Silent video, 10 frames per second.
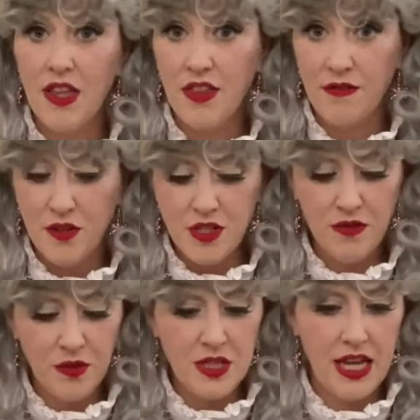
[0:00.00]
the first
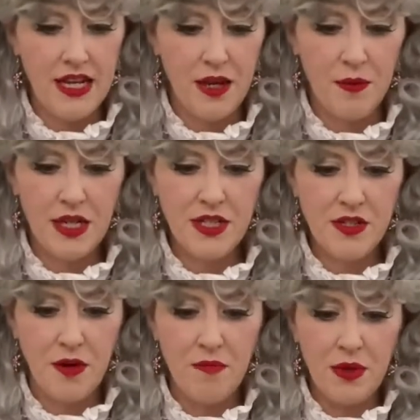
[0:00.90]
floor done, and we're going to
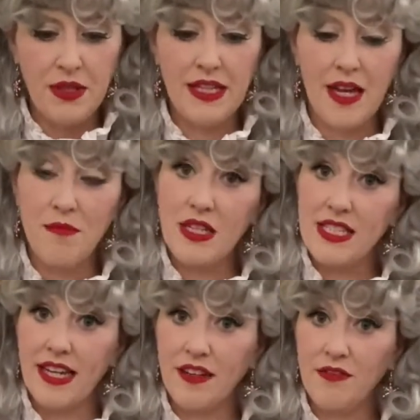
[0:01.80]
start building up the
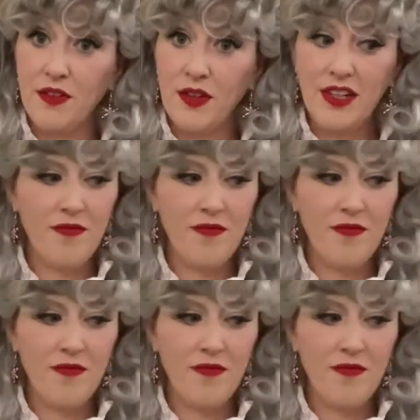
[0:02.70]
second floor,